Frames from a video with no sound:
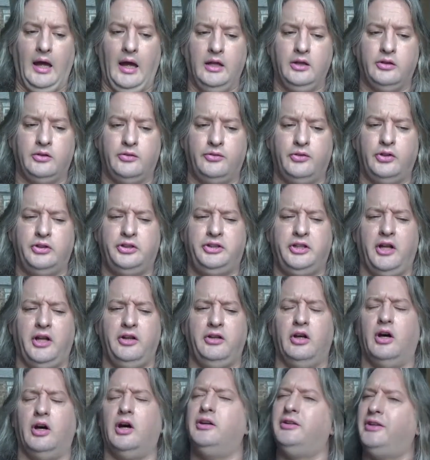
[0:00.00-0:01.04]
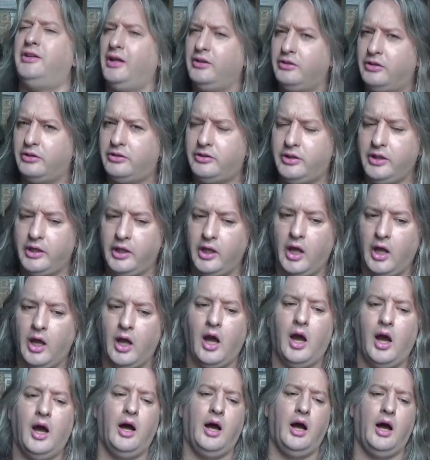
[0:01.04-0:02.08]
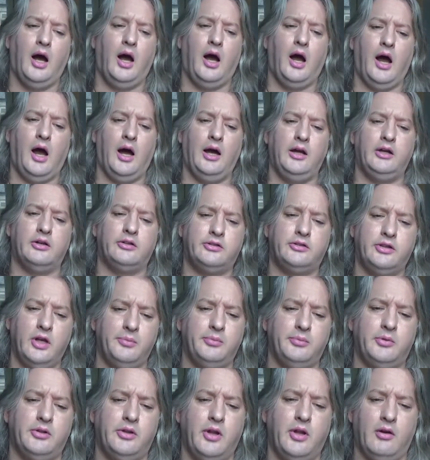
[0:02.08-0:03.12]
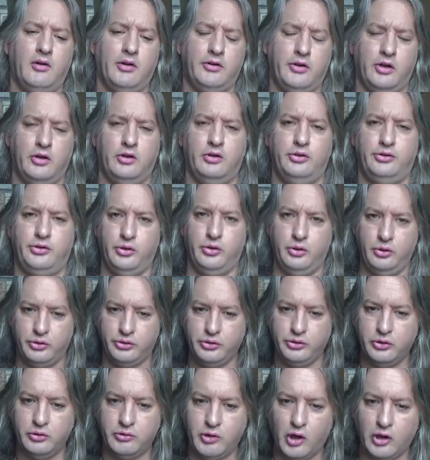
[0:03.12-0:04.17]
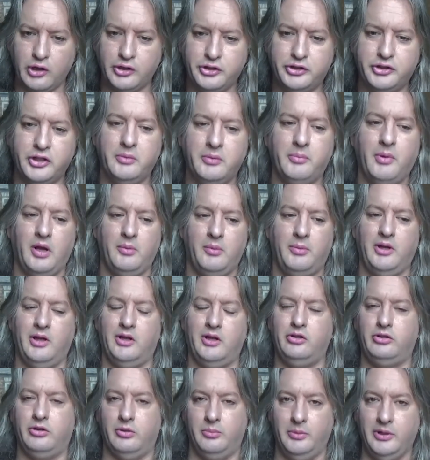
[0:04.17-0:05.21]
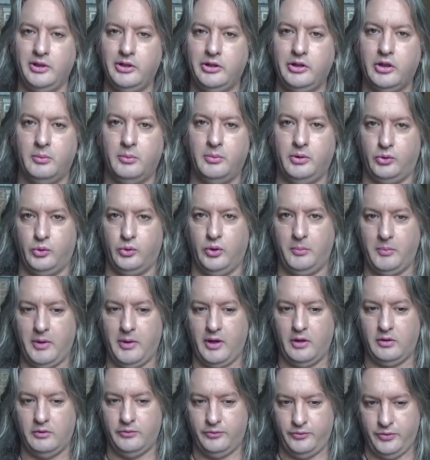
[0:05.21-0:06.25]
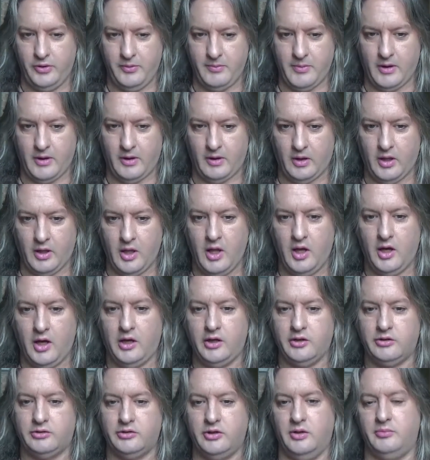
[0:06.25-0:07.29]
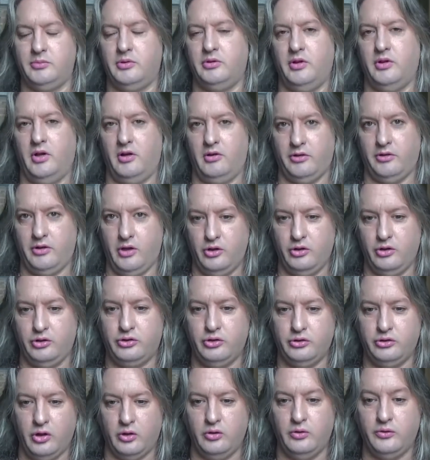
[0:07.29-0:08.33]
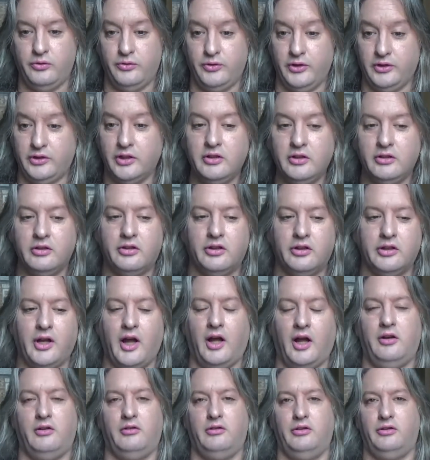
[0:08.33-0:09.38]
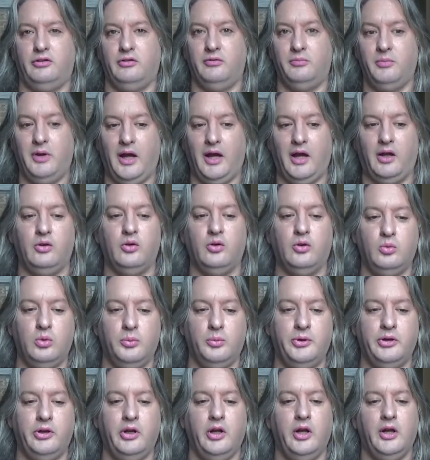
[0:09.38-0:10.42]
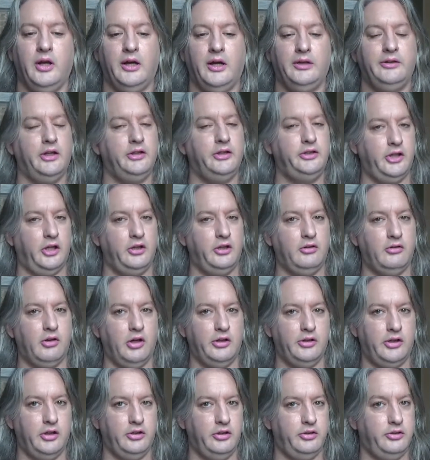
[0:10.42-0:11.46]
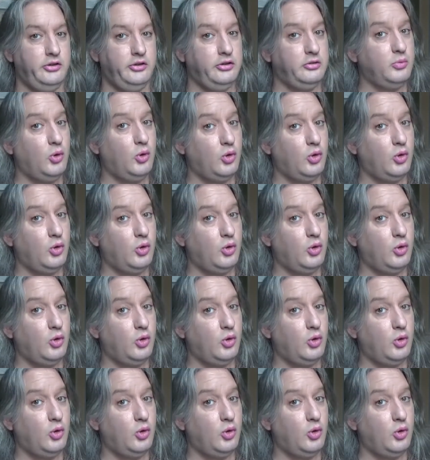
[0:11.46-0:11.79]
As for gender identity, I accept that there are those whose neurology may be intermediate between male and female. I accept that there are those who don't fit into the categories of man or woman and their gender identity is